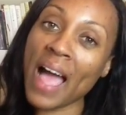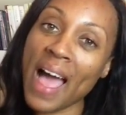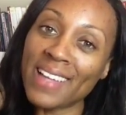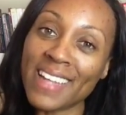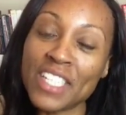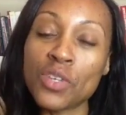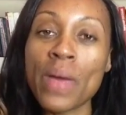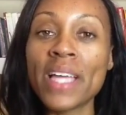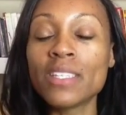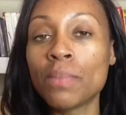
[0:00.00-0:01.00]
guide that
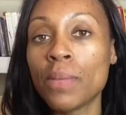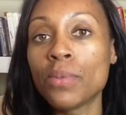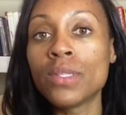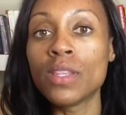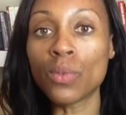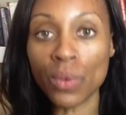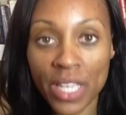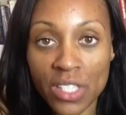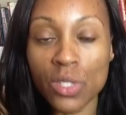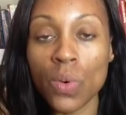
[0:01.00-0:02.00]
directed people to the
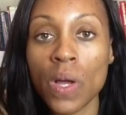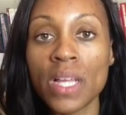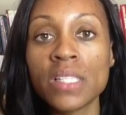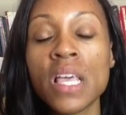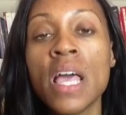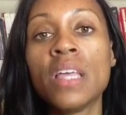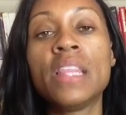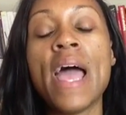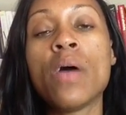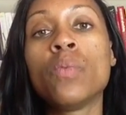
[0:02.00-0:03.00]
resource
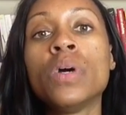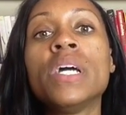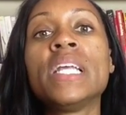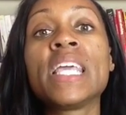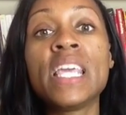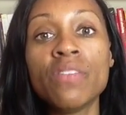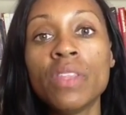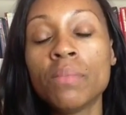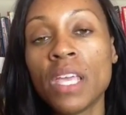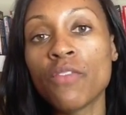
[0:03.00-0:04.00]
that would give
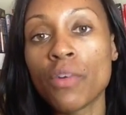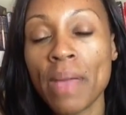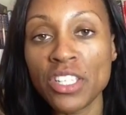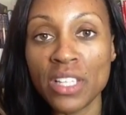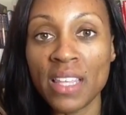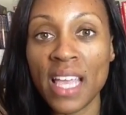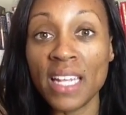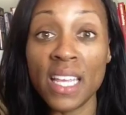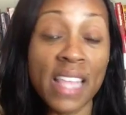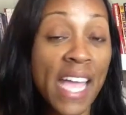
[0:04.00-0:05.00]
them the information that they
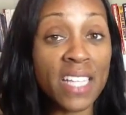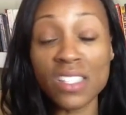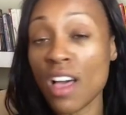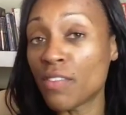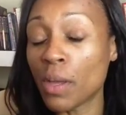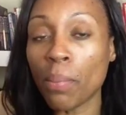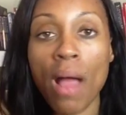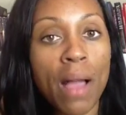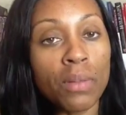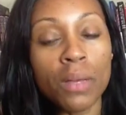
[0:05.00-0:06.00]
need that can solve their
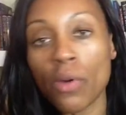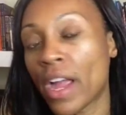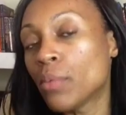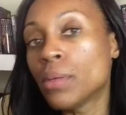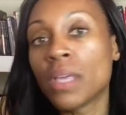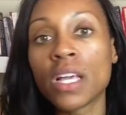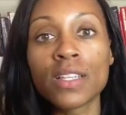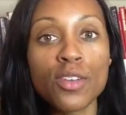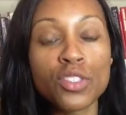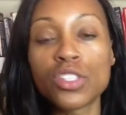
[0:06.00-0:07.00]
problem or help them get
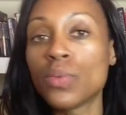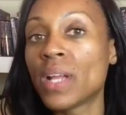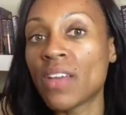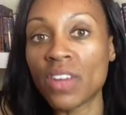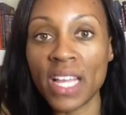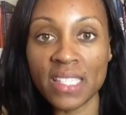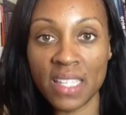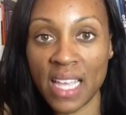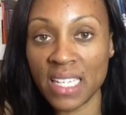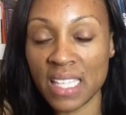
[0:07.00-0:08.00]
closer to whatever it is
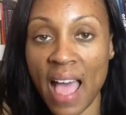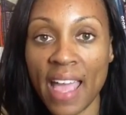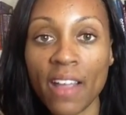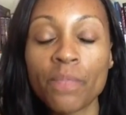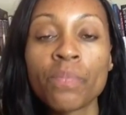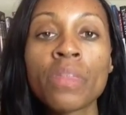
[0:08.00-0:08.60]
that they desire.